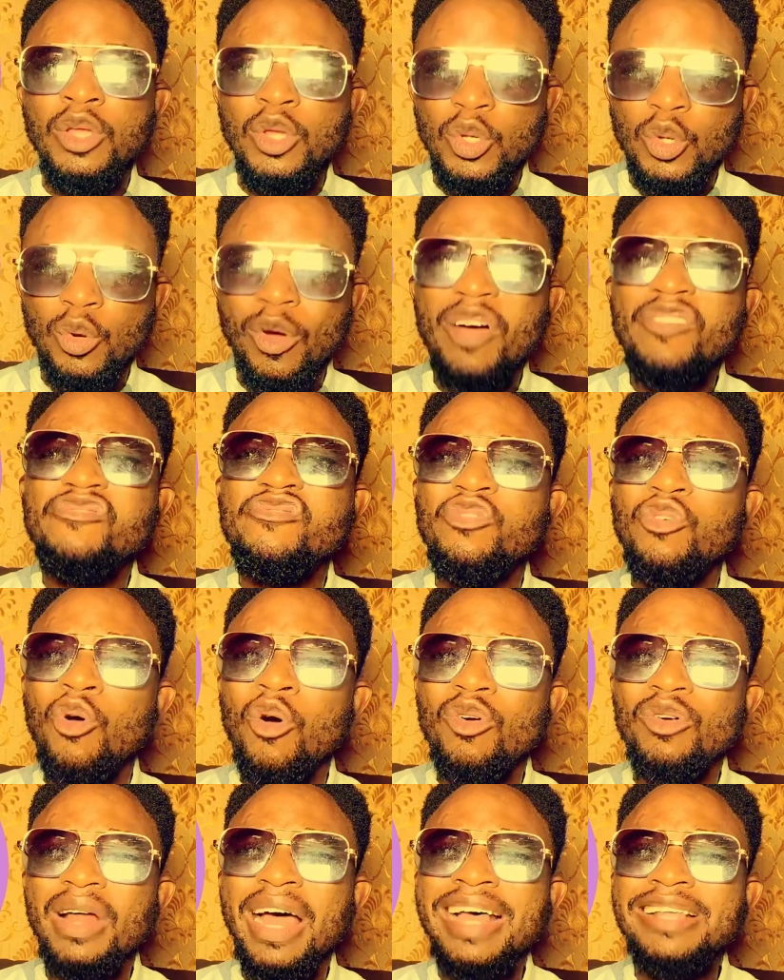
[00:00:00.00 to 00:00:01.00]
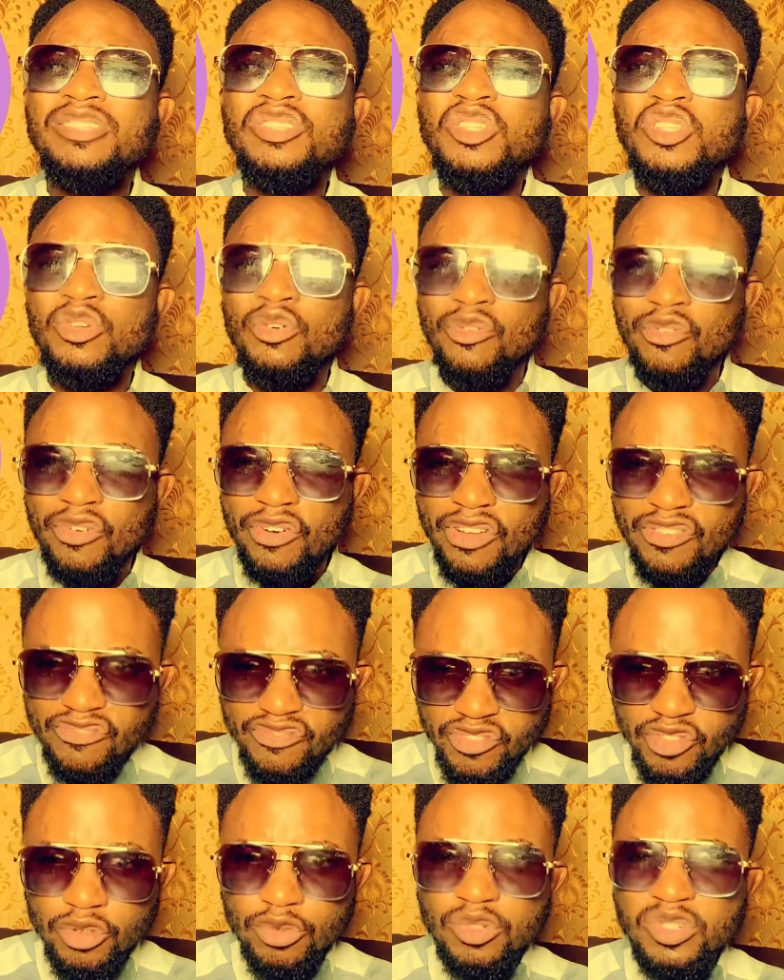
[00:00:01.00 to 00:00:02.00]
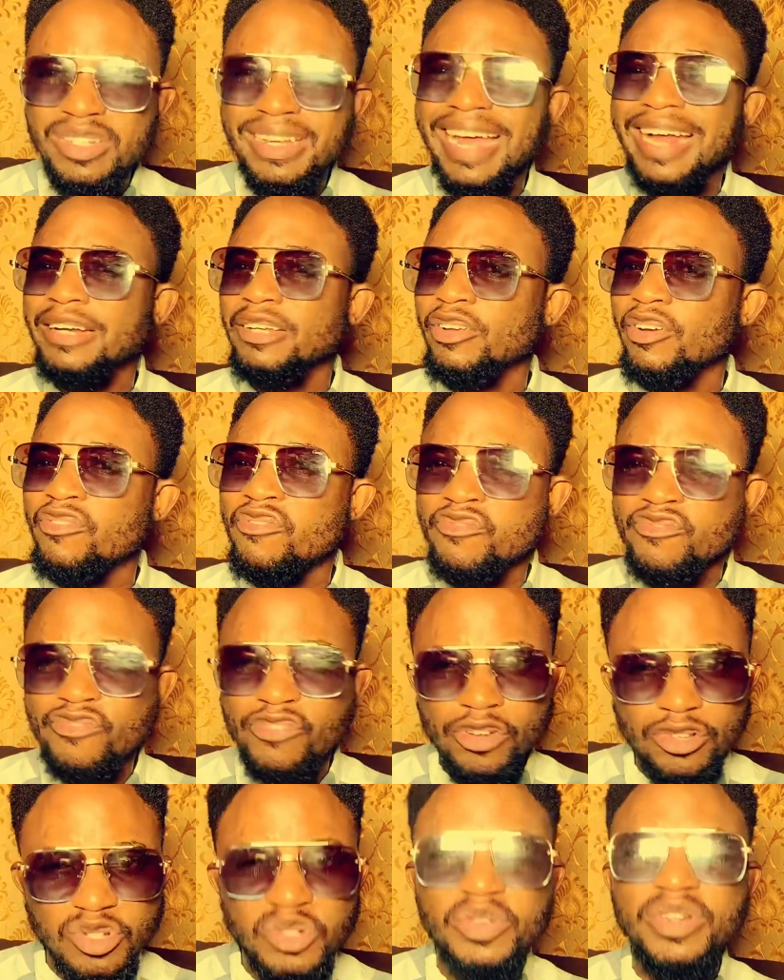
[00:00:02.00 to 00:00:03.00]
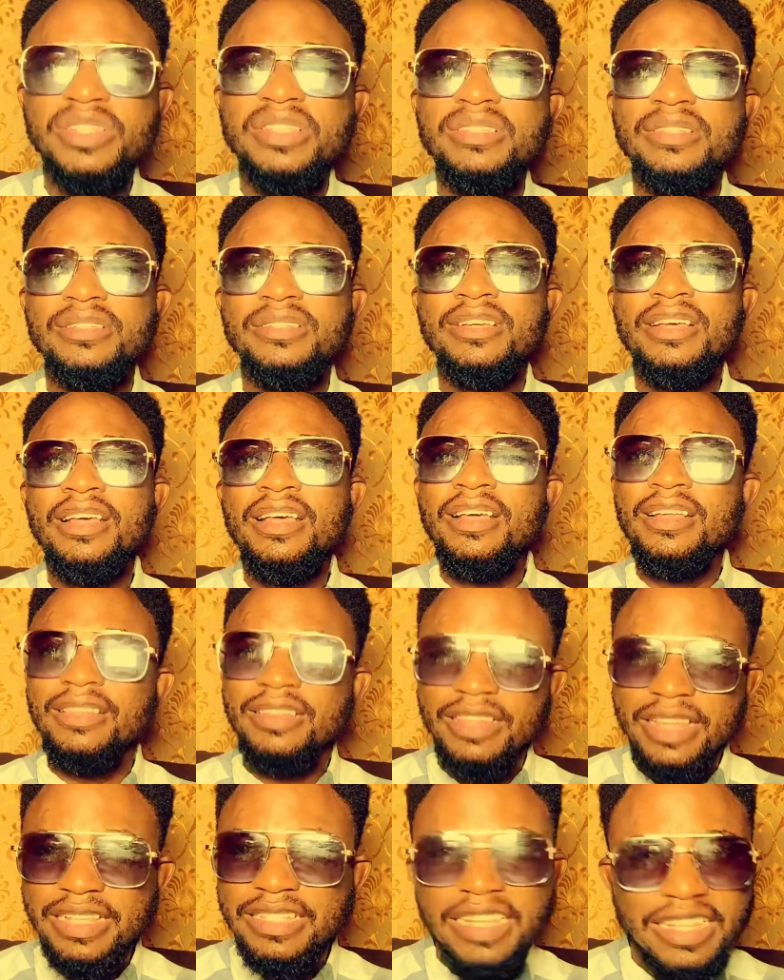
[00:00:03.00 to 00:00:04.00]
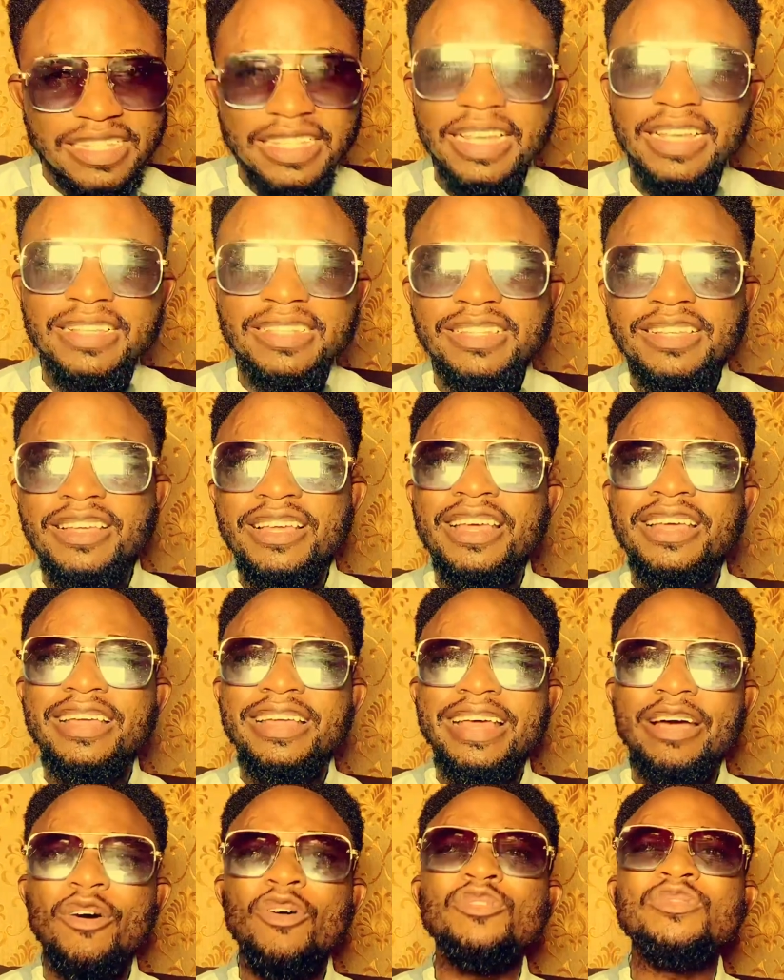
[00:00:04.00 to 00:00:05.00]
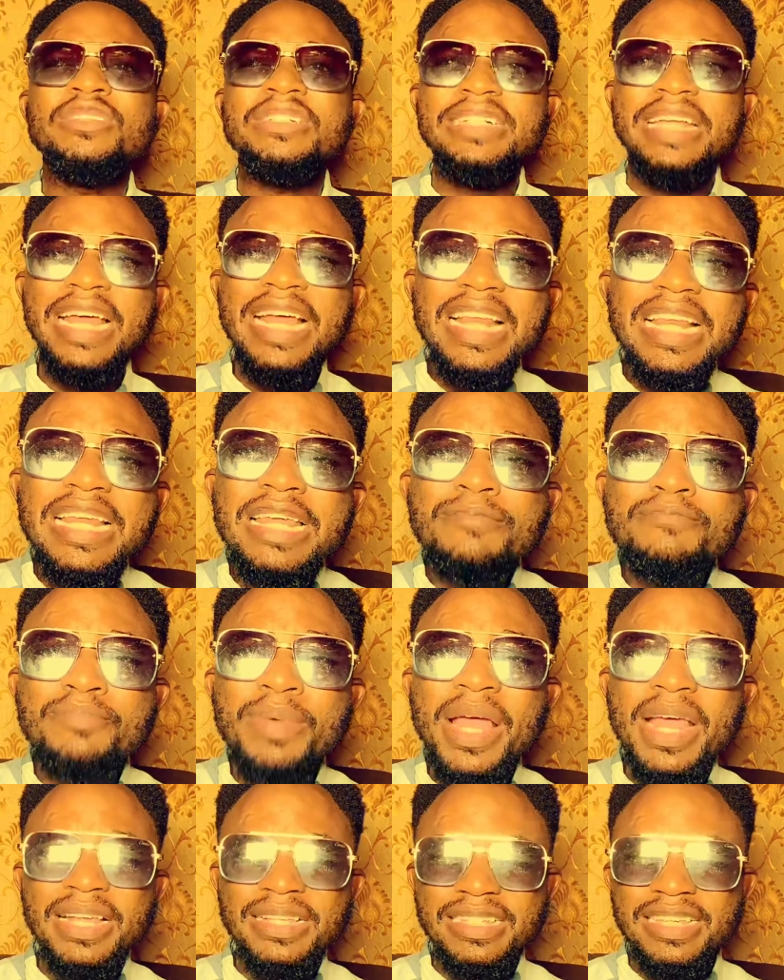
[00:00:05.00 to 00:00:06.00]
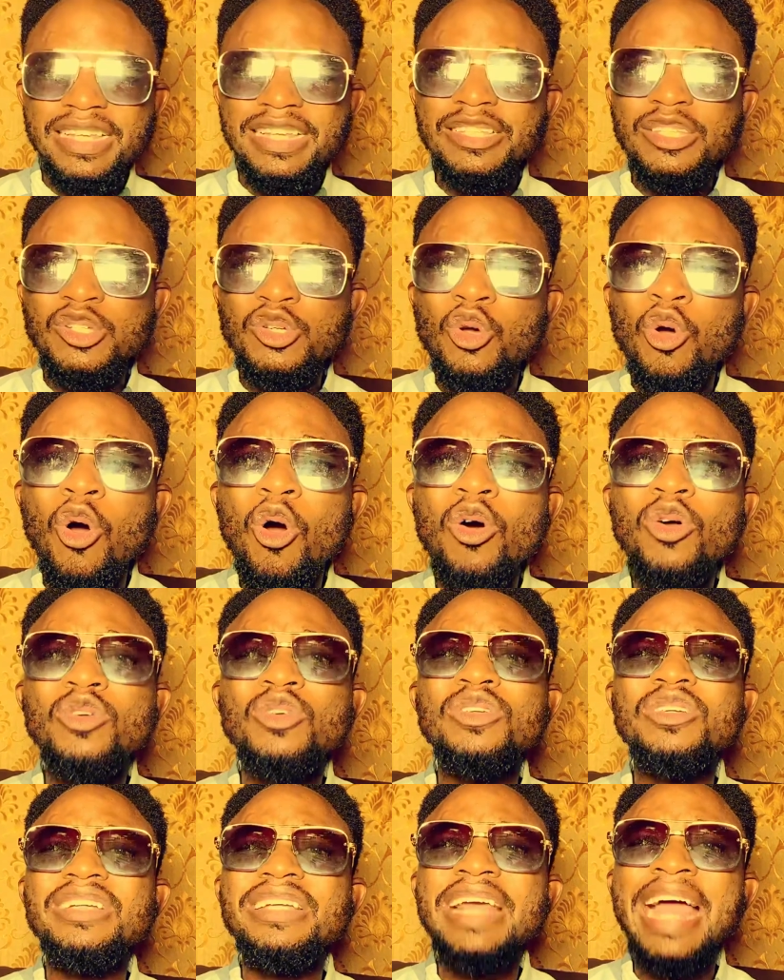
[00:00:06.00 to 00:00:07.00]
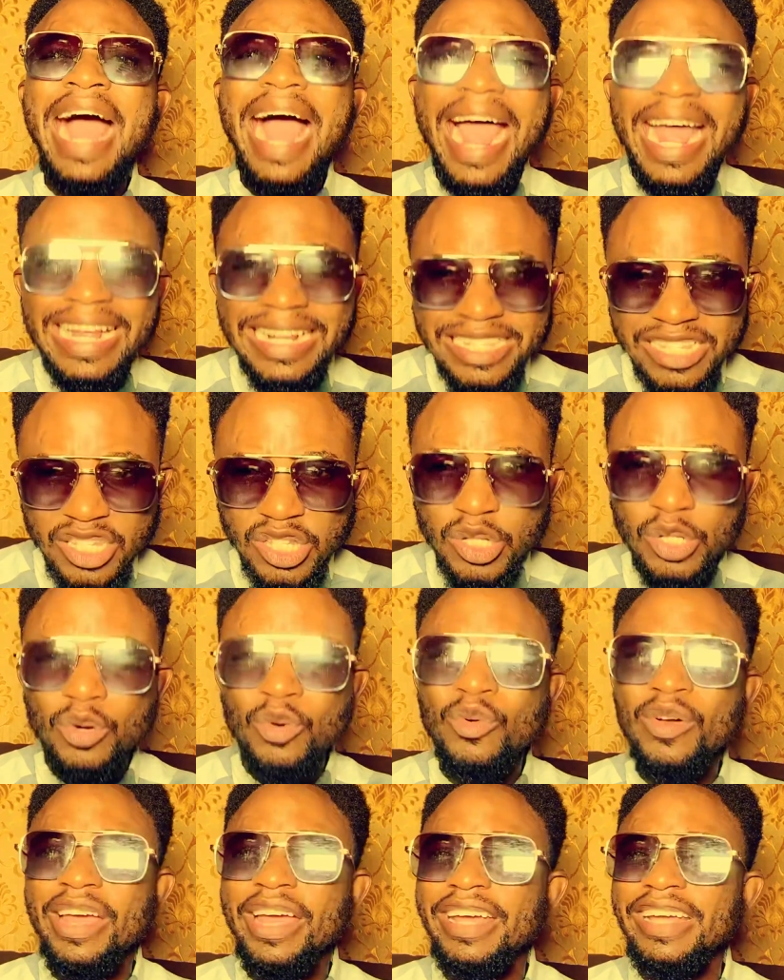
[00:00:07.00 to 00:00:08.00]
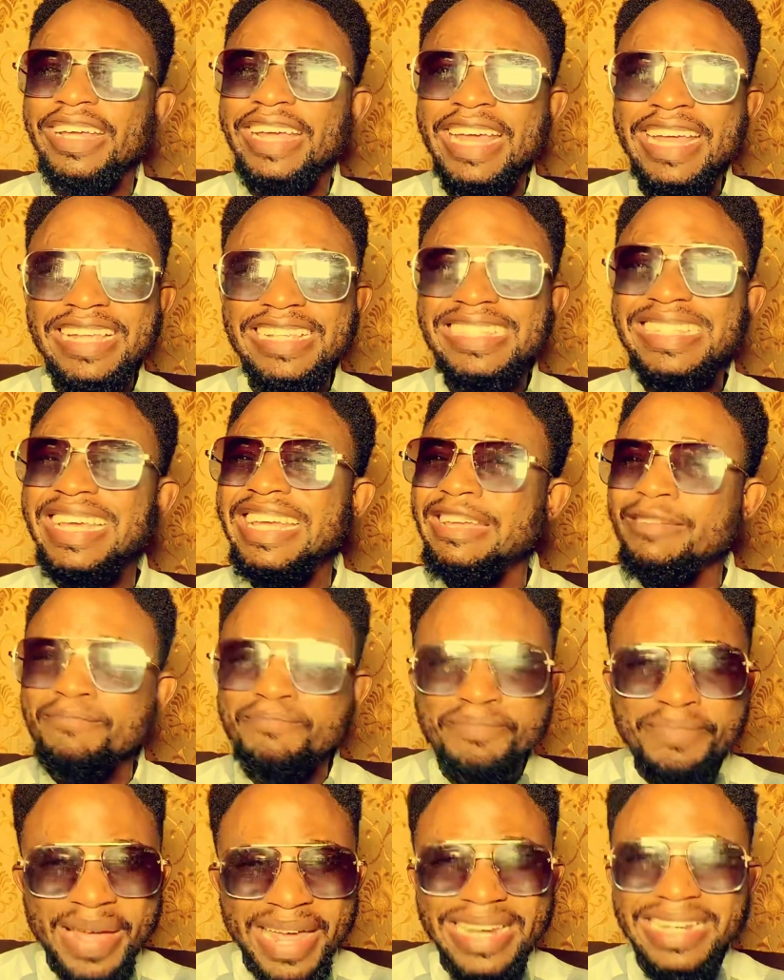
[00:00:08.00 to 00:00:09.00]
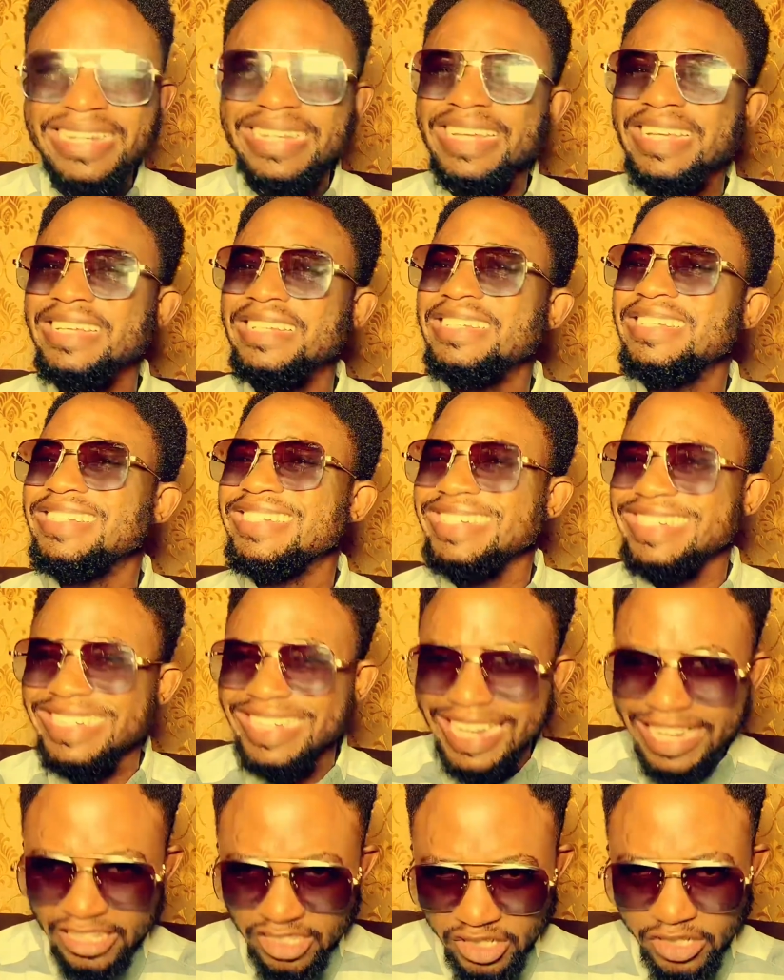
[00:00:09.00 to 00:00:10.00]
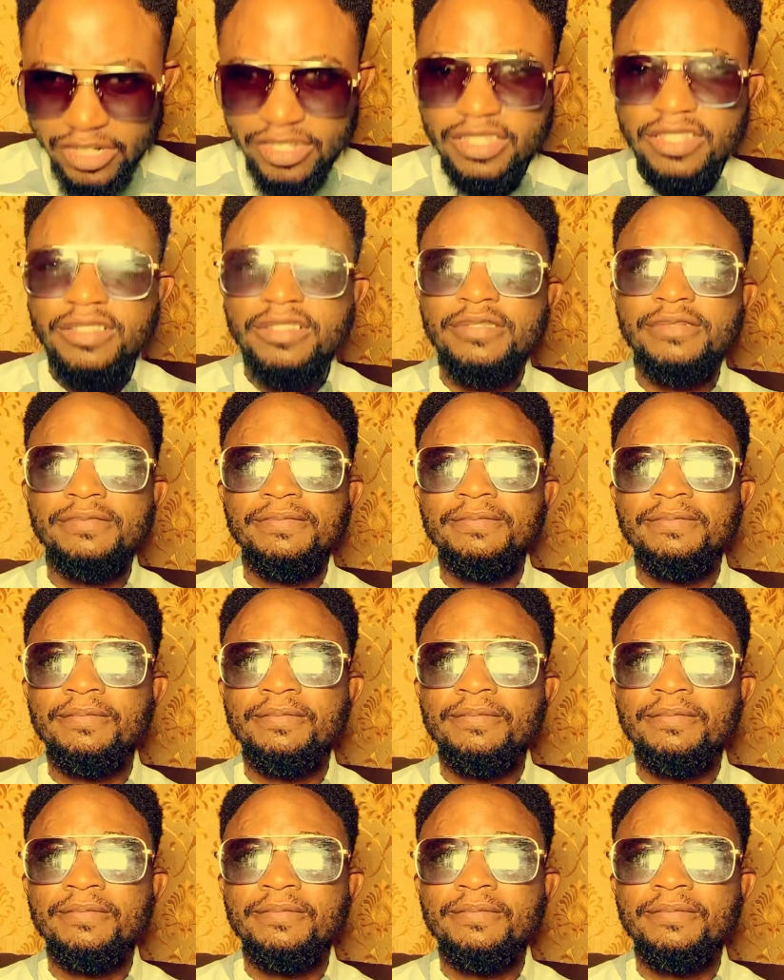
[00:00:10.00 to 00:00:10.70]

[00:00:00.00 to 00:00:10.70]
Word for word: You have God as your refuge and your fortress. This is it. On daily basis, God guides you against impending dangers.